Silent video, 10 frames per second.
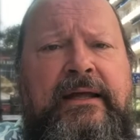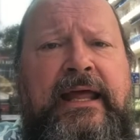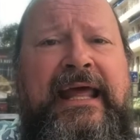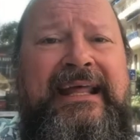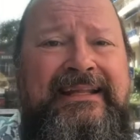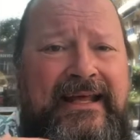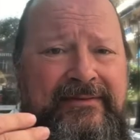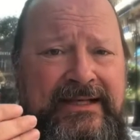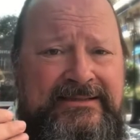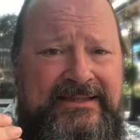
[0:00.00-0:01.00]
And
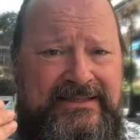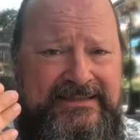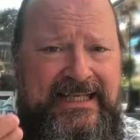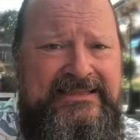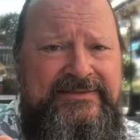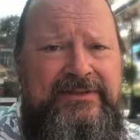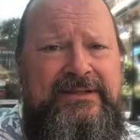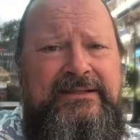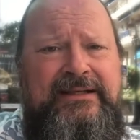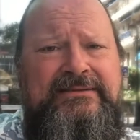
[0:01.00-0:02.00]
having successfully
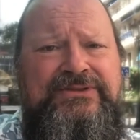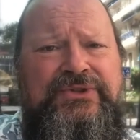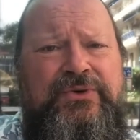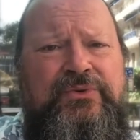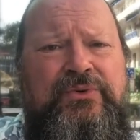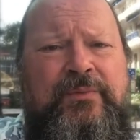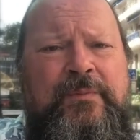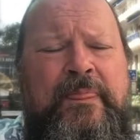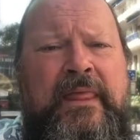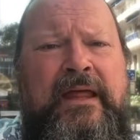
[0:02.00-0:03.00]
done so
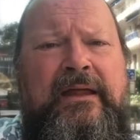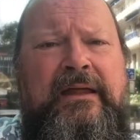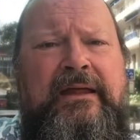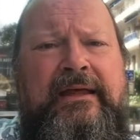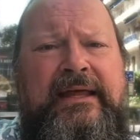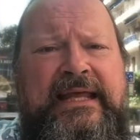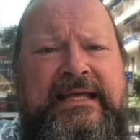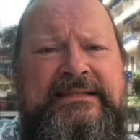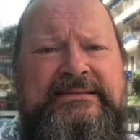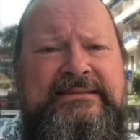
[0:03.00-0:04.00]
uh,
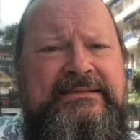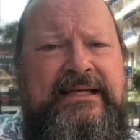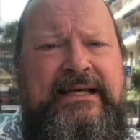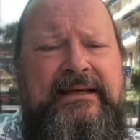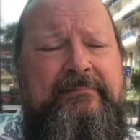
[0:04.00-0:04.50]
is uh,